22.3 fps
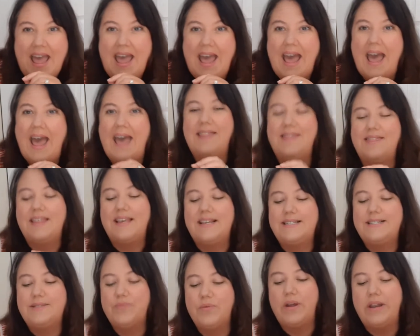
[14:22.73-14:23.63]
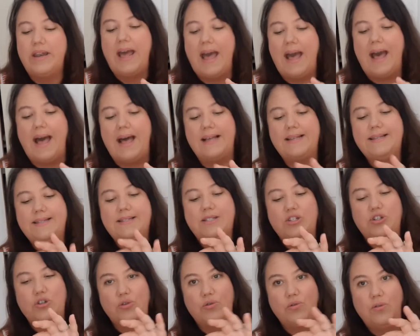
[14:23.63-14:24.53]
And this one has
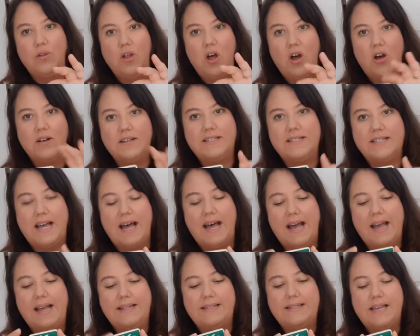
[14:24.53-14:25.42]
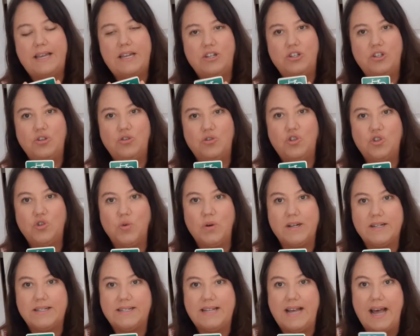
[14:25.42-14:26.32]
2 long sides and 2
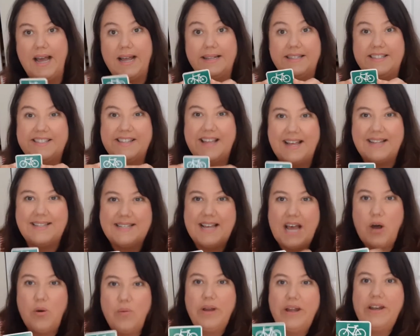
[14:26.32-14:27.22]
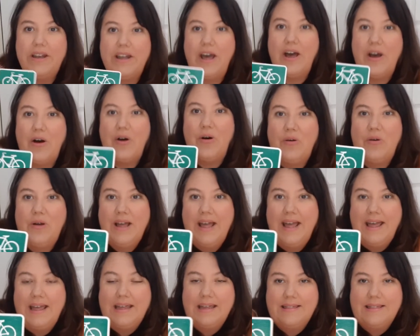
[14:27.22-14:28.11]
short sides. That's how we know
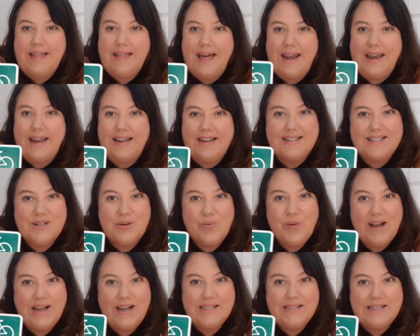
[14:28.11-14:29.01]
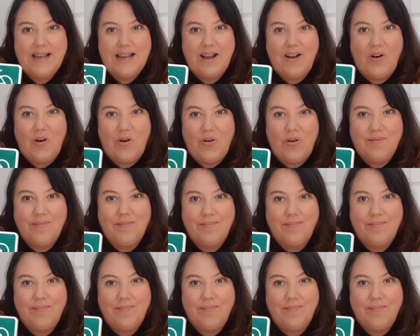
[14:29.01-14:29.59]
that it is a rectangle.